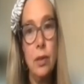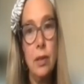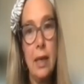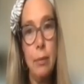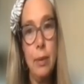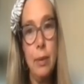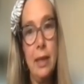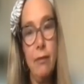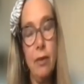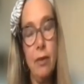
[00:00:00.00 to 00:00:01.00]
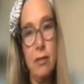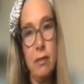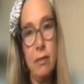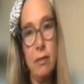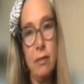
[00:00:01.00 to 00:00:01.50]
how we live and
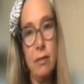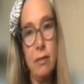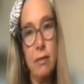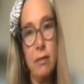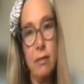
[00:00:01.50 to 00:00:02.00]
survive, and